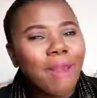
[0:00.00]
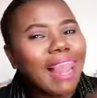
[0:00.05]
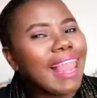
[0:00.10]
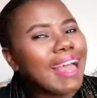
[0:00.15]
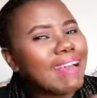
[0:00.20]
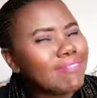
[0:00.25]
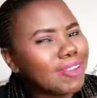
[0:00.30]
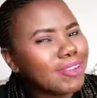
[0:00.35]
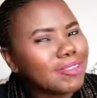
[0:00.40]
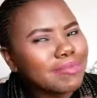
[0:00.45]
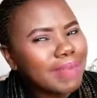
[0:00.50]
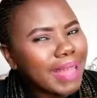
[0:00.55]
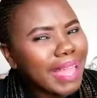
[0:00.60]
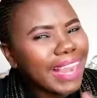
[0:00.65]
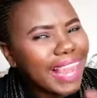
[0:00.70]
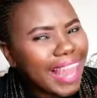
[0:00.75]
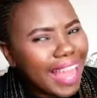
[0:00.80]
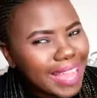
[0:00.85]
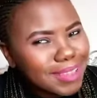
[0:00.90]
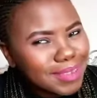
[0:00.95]
love of my
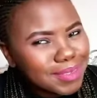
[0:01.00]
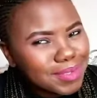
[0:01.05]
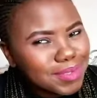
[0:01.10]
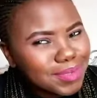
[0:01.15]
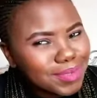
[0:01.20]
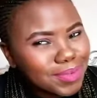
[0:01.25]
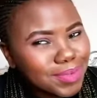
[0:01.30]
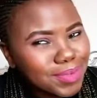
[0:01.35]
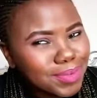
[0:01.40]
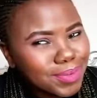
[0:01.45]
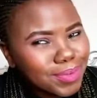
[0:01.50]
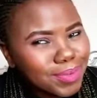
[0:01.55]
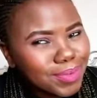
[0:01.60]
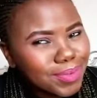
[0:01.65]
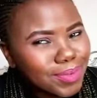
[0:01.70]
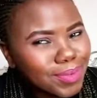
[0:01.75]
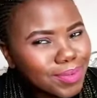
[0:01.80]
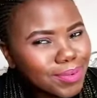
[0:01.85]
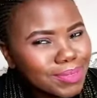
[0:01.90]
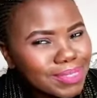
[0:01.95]
life
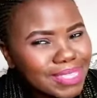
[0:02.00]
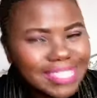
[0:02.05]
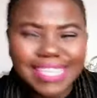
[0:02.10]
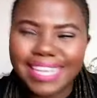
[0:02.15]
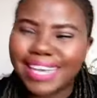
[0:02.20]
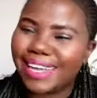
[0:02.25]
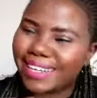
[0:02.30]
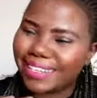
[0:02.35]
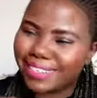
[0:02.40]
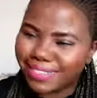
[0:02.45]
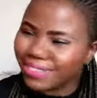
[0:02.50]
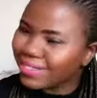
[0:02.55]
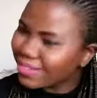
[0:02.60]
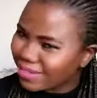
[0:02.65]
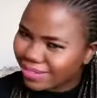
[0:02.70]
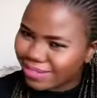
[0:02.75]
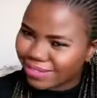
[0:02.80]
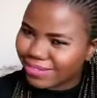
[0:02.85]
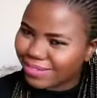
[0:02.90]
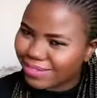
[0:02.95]
uthatha
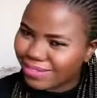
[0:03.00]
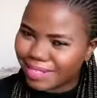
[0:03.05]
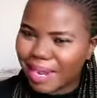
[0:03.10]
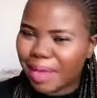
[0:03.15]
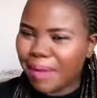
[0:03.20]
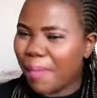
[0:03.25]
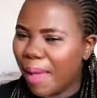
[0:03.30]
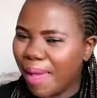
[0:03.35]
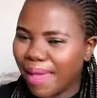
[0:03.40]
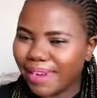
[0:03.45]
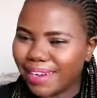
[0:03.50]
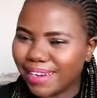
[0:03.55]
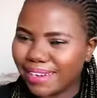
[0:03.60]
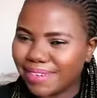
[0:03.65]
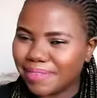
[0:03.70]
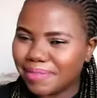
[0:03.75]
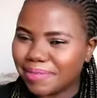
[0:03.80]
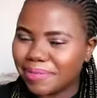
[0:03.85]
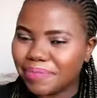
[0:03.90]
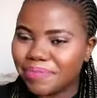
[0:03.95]
ngabani
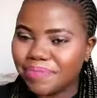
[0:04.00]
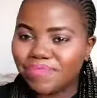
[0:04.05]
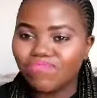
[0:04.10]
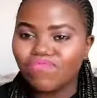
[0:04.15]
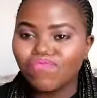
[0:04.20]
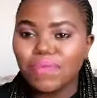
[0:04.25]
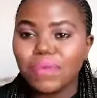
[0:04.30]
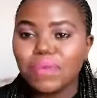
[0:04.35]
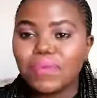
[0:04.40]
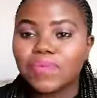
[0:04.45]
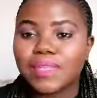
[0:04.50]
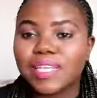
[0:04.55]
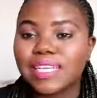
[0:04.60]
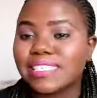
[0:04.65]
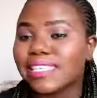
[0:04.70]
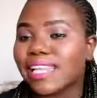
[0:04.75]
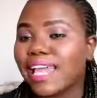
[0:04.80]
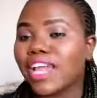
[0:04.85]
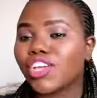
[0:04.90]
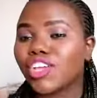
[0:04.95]

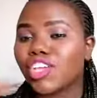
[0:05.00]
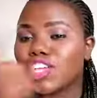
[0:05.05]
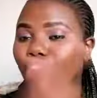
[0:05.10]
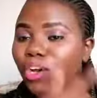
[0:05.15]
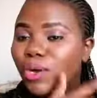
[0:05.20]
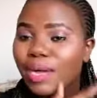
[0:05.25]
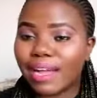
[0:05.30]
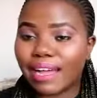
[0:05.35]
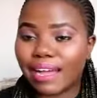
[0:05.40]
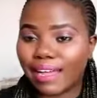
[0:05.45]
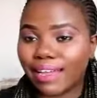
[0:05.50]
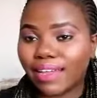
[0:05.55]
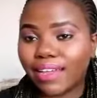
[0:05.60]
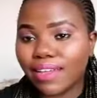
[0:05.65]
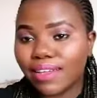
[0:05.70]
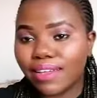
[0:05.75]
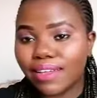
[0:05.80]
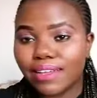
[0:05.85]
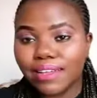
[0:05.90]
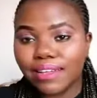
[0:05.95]
was like your guy
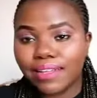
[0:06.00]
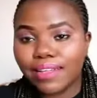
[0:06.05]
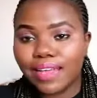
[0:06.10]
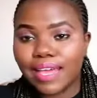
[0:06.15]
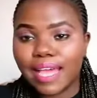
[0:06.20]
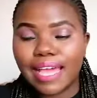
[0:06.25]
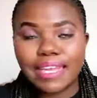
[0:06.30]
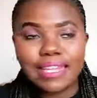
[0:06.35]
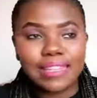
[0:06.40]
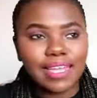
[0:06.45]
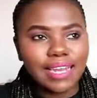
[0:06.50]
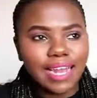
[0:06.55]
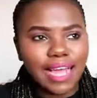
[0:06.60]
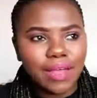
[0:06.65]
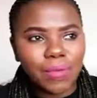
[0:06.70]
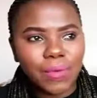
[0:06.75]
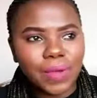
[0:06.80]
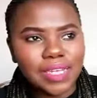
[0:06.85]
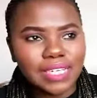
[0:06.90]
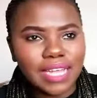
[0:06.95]
and then
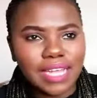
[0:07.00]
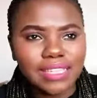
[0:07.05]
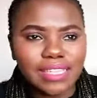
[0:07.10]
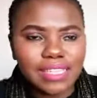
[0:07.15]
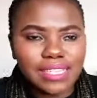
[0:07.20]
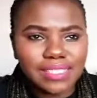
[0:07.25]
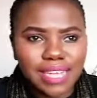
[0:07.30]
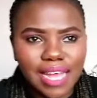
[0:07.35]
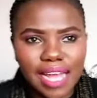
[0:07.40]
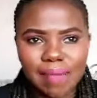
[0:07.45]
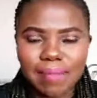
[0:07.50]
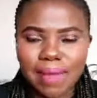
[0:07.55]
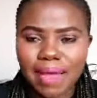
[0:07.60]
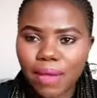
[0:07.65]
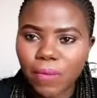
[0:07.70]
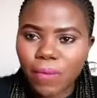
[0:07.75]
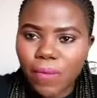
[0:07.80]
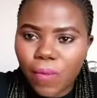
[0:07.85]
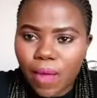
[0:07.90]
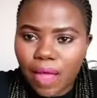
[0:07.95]
I went at this time I,
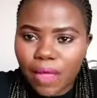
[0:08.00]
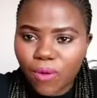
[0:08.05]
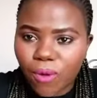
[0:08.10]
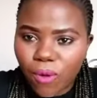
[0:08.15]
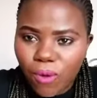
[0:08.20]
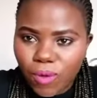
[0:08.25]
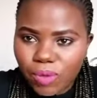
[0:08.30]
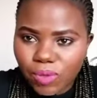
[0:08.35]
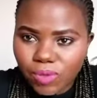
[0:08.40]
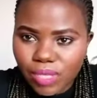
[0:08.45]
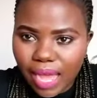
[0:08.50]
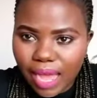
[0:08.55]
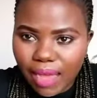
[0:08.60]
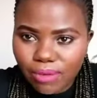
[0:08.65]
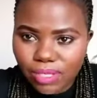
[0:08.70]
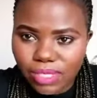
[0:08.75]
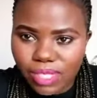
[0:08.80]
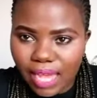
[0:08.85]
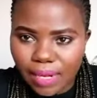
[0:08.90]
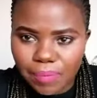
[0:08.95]
w- I go
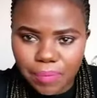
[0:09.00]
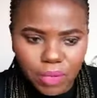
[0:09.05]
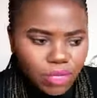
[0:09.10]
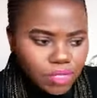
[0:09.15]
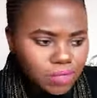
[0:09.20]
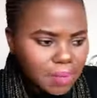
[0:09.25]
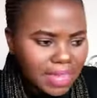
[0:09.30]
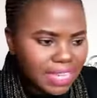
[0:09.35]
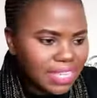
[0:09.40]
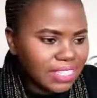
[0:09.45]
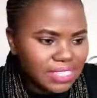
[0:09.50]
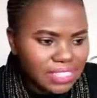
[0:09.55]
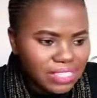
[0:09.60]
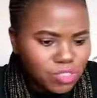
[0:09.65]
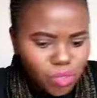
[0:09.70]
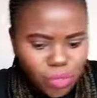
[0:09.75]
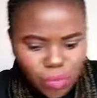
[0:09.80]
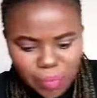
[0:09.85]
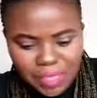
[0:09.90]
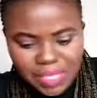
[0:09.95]
outside because Michael
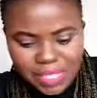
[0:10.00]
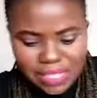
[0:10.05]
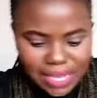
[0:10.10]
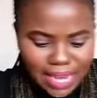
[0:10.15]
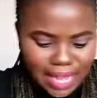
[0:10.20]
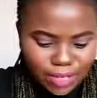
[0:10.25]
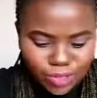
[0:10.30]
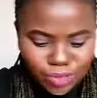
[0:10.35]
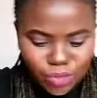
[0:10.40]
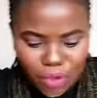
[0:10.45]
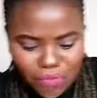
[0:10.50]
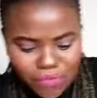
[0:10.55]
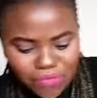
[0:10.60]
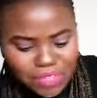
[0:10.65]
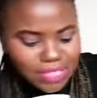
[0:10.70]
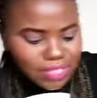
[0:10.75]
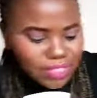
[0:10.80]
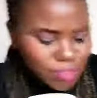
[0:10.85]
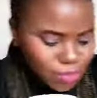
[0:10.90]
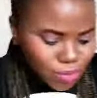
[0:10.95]
is so busy like
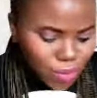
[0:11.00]
Scofield is